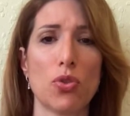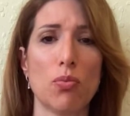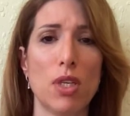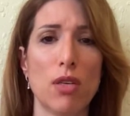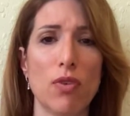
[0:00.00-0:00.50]
to
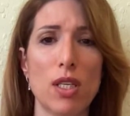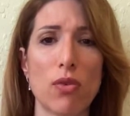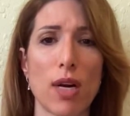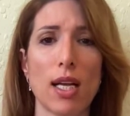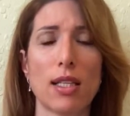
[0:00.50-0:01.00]
be
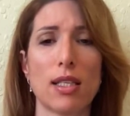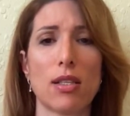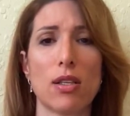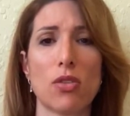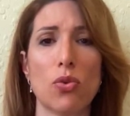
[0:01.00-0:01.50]

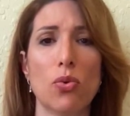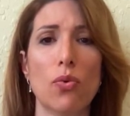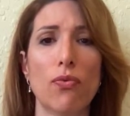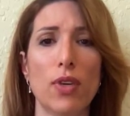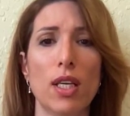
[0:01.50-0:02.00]
redirected to
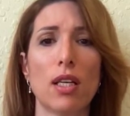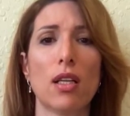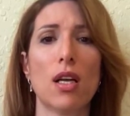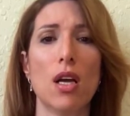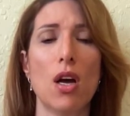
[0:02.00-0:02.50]

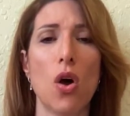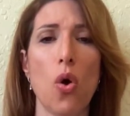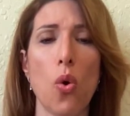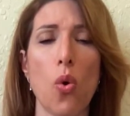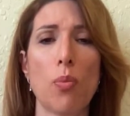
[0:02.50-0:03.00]
feel
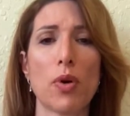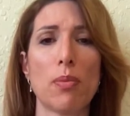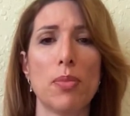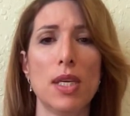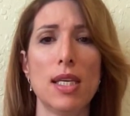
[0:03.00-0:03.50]
hope,
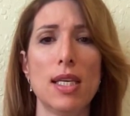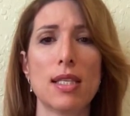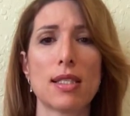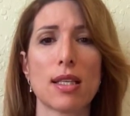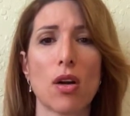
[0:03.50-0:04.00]

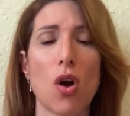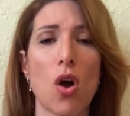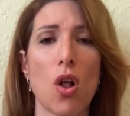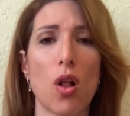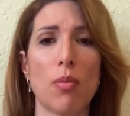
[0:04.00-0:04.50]
peace,
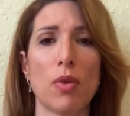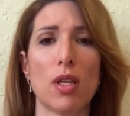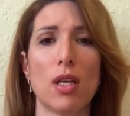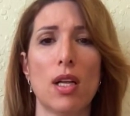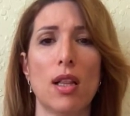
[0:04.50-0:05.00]
calm,
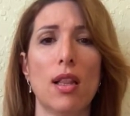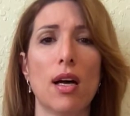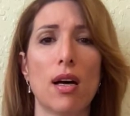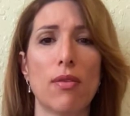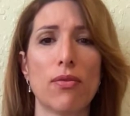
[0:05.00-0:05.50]

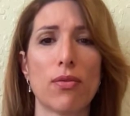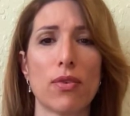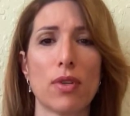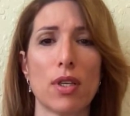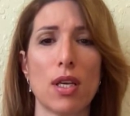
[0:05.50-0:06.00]
love,
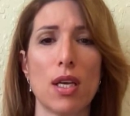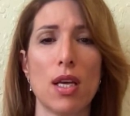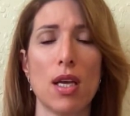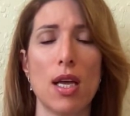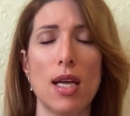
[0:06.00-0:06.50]

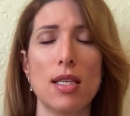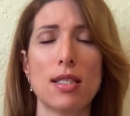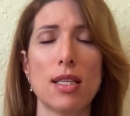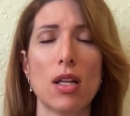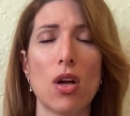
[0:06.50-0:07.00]
and
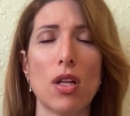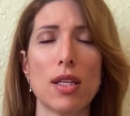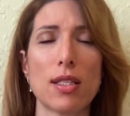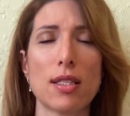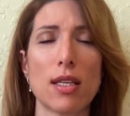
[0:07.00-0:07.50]
instill all
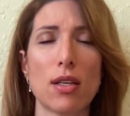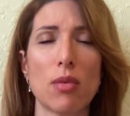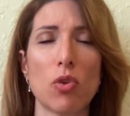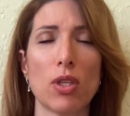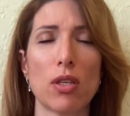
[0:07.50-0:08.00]
necessary
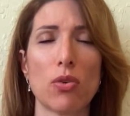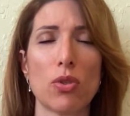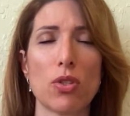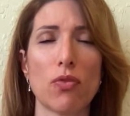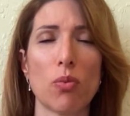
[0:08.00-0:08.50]

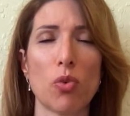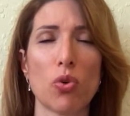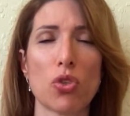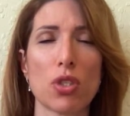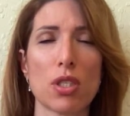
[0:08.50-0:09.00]
molecules of
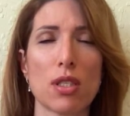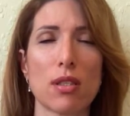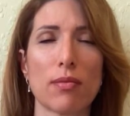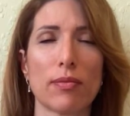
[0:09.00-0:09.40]
emotion